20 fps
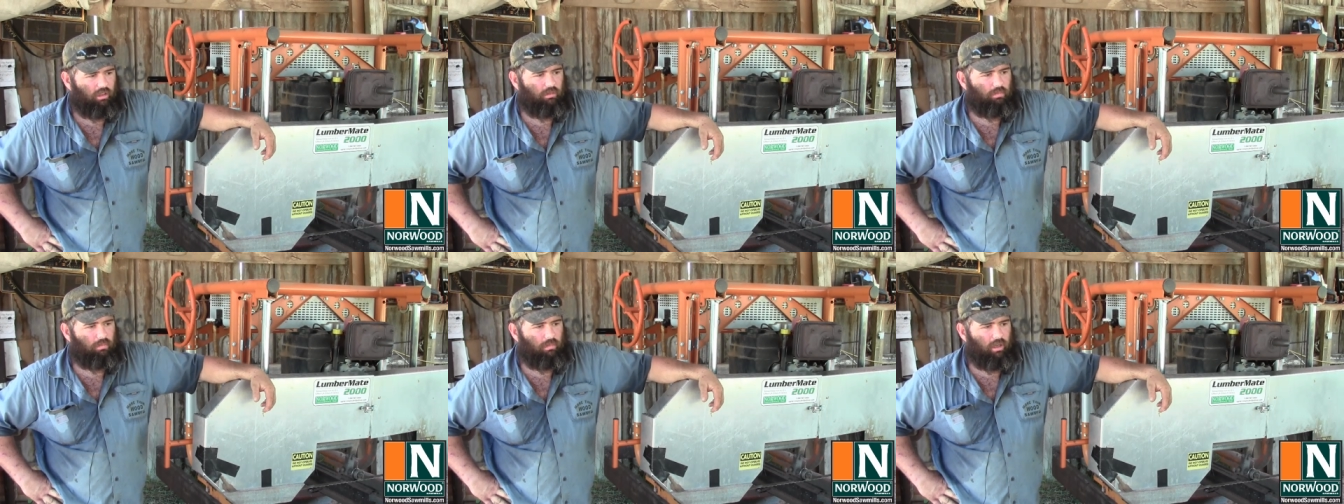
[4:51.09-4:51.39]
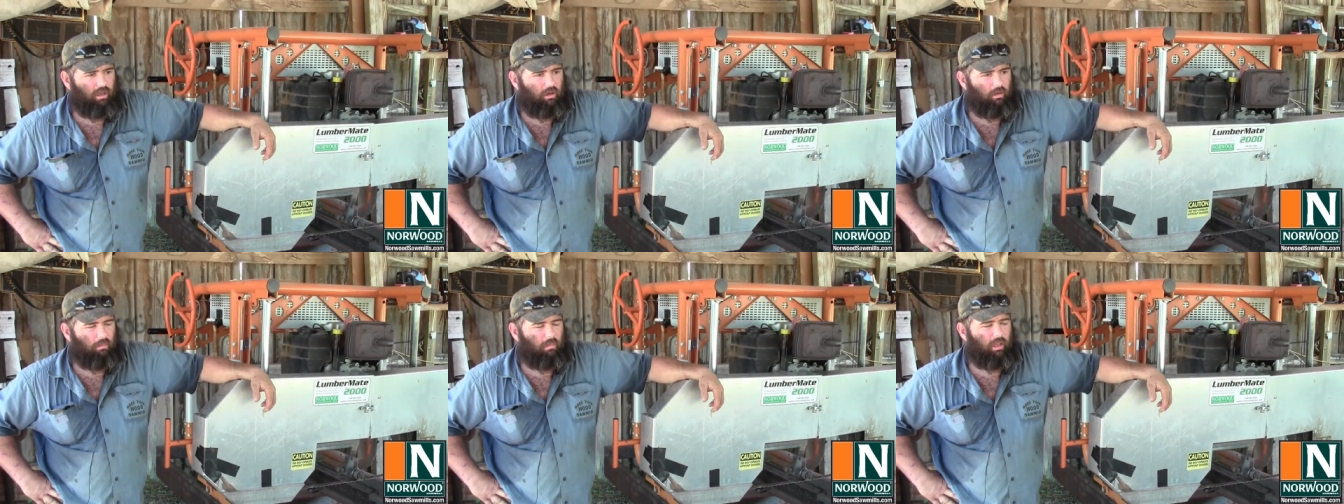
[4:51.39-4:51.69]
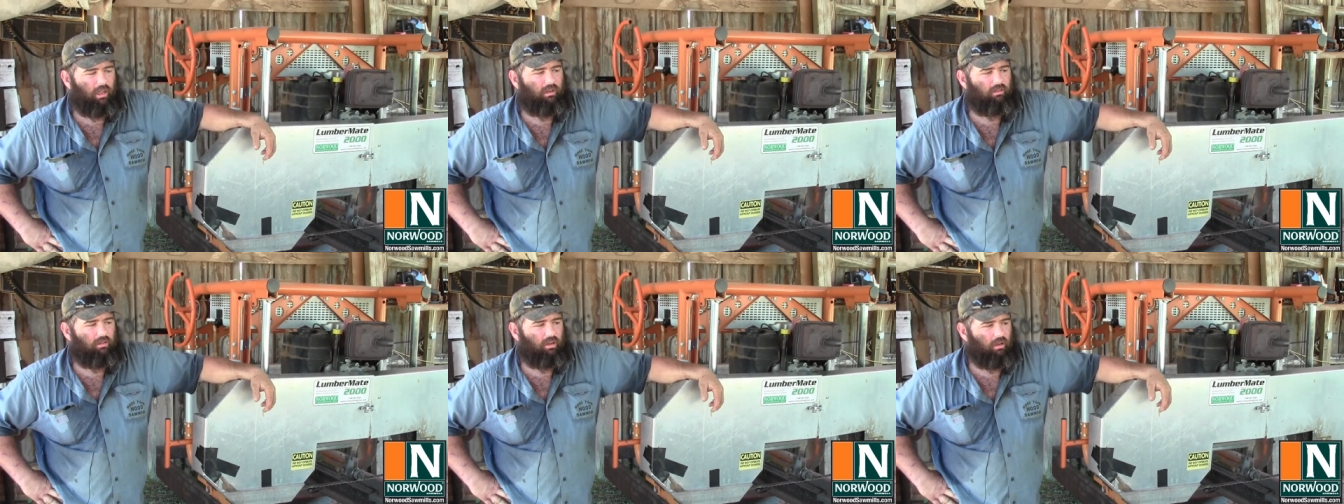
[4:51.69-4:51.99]
it's
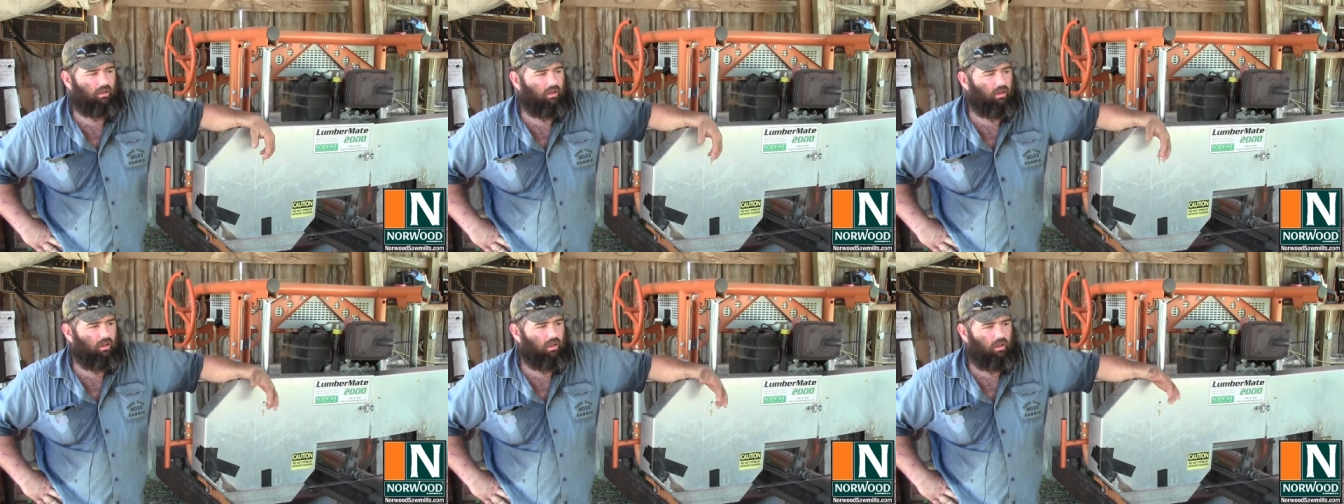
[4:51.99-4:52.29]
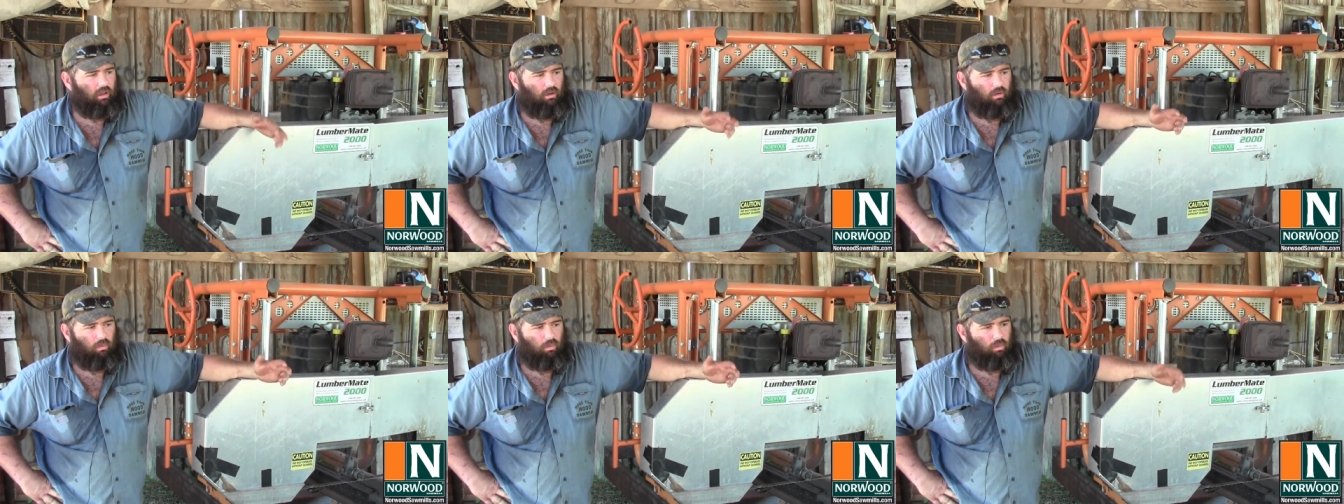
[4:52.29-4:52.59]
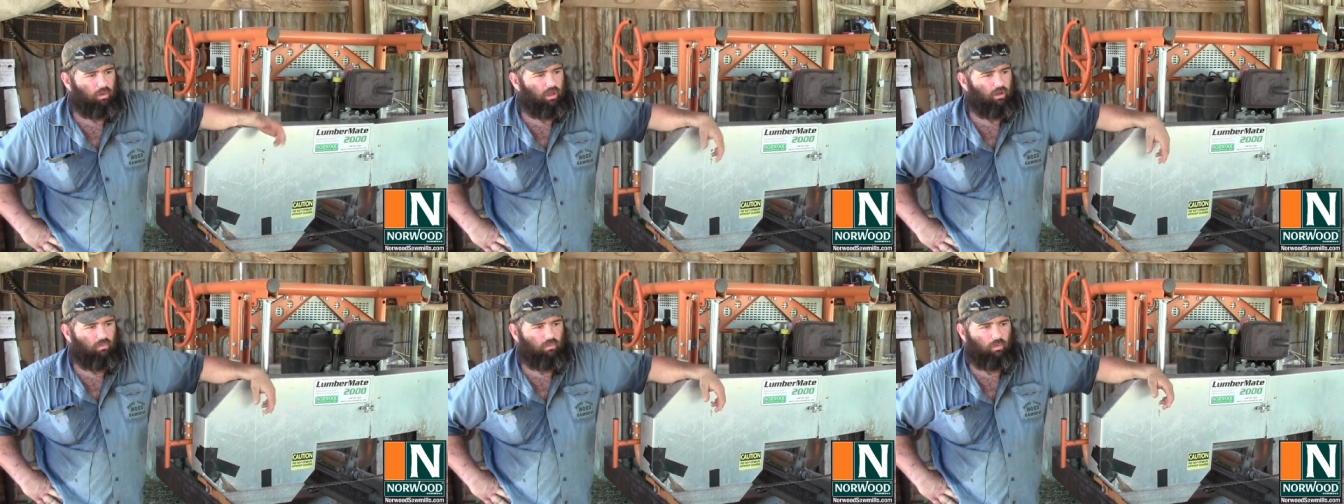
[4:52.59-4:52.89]
been a blessing.
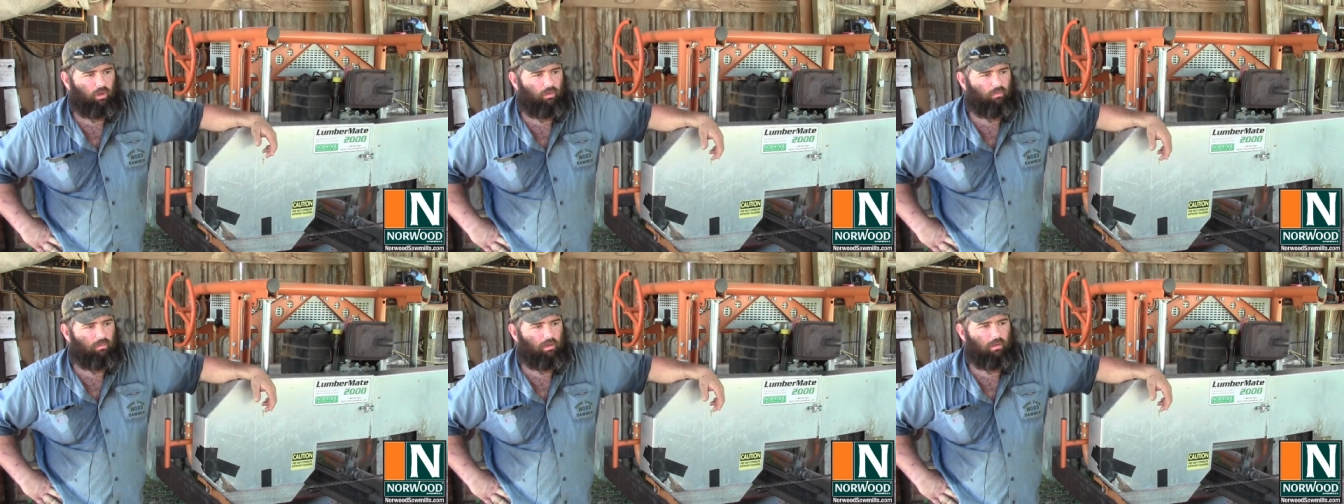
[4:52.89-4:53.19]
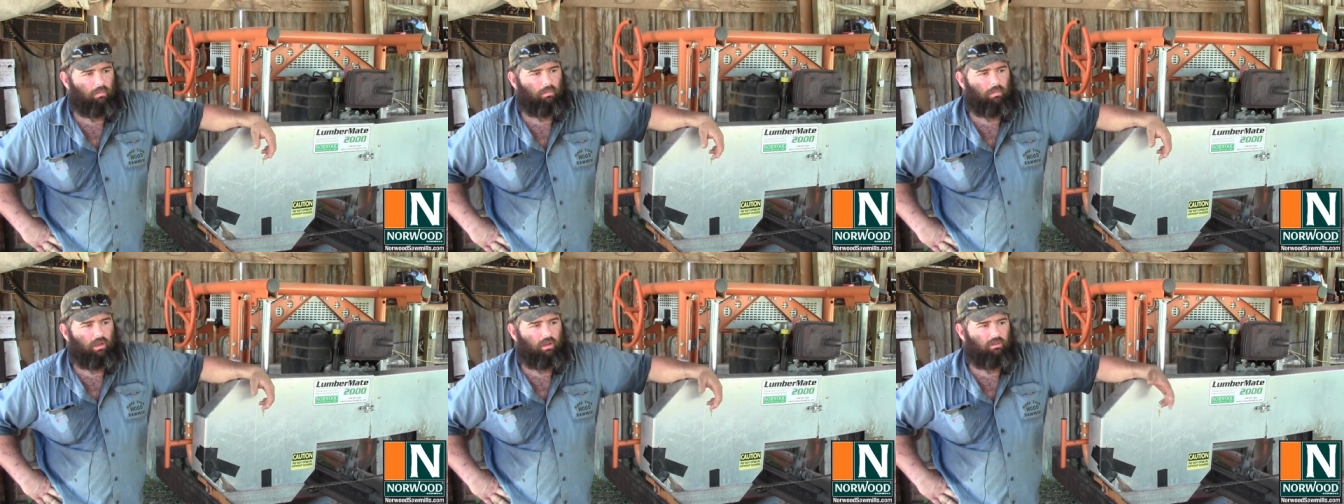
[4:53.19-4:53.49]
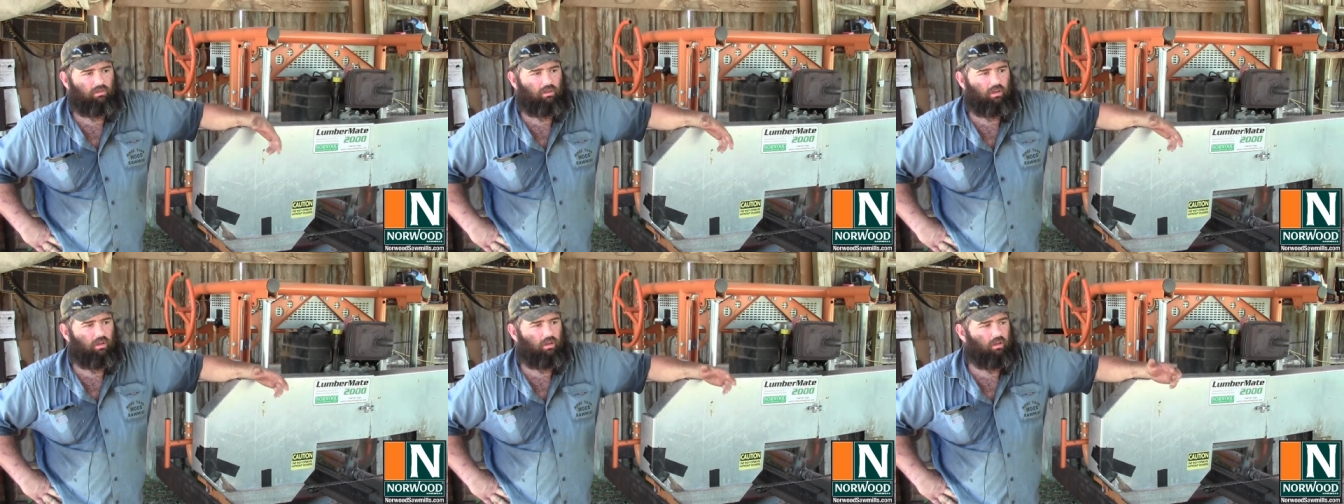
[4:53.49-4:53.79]
We've
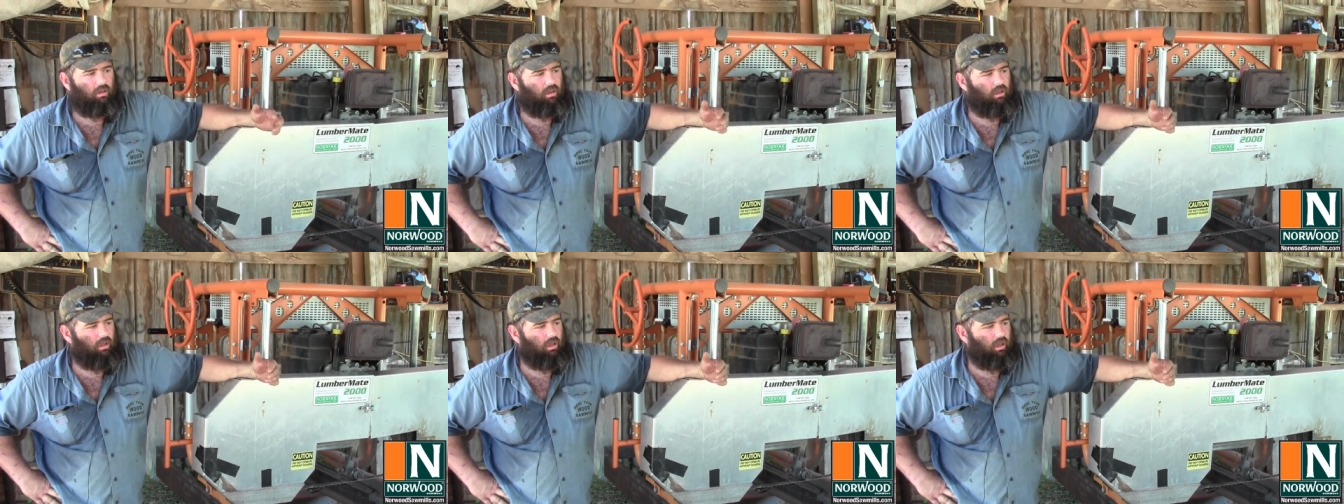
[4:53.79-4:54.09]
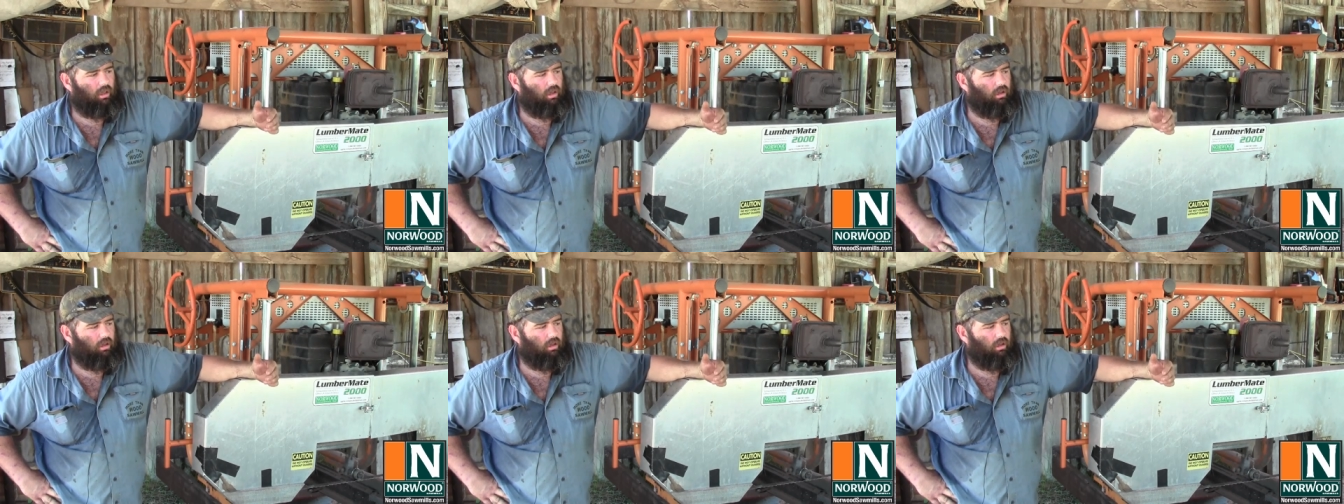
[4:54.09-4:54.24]
been busy.